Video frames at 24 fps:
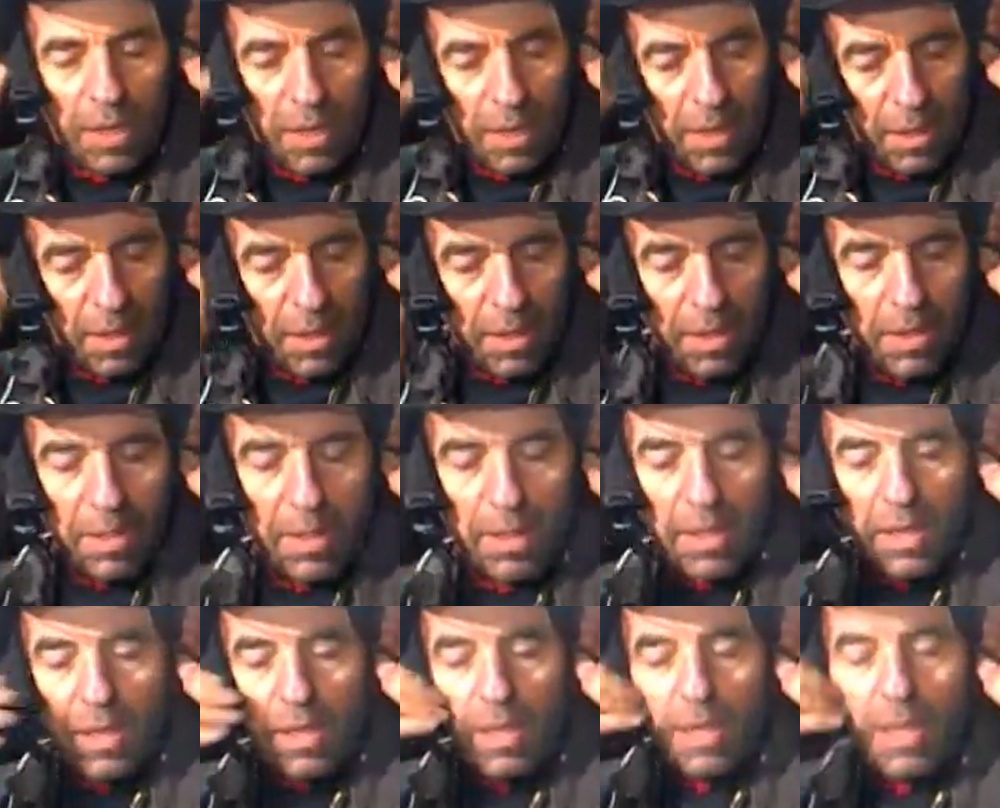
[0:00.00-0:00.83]
uh,
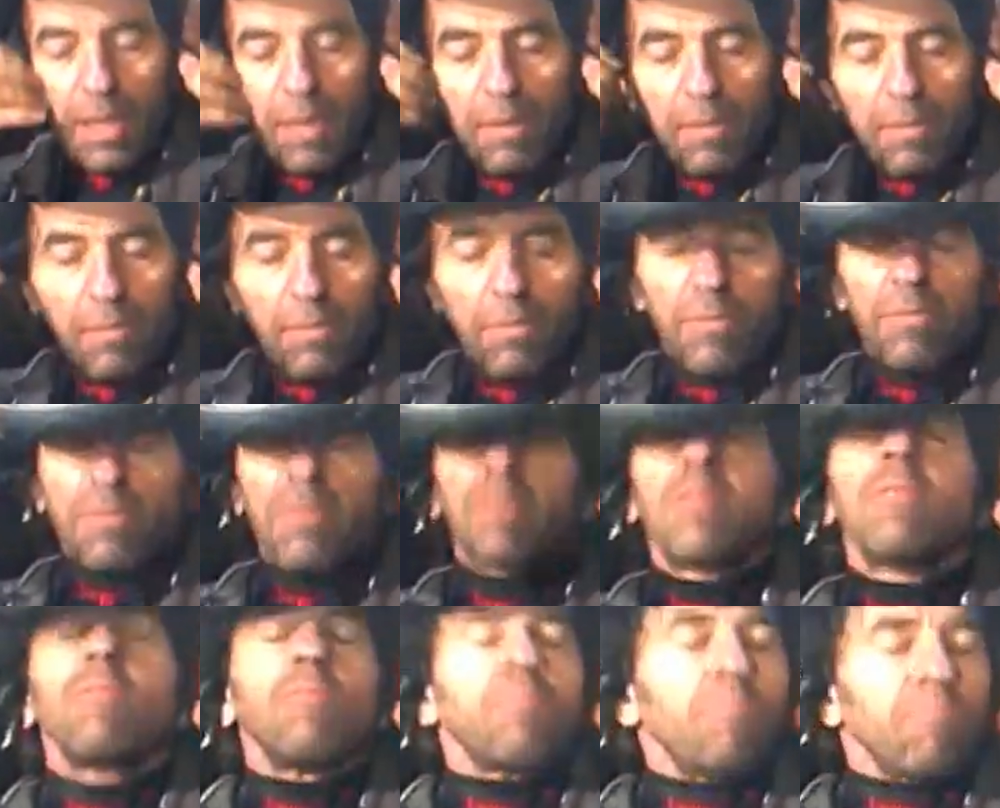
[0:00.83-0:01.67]
yeah.
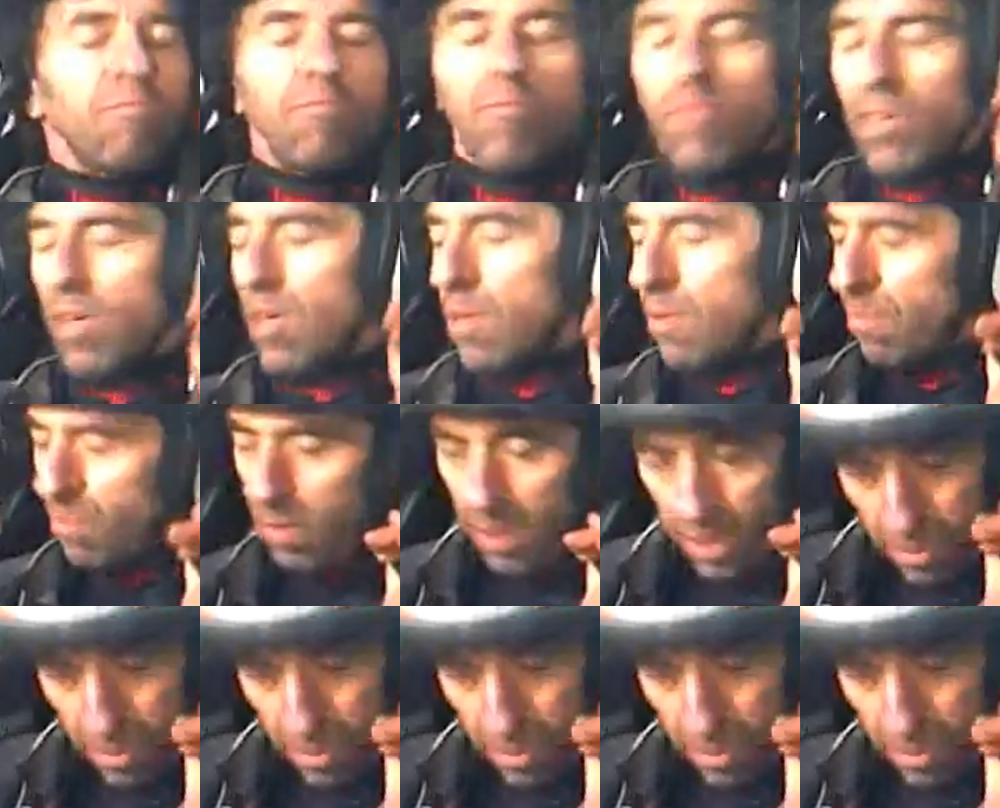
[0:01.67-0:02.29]
Rock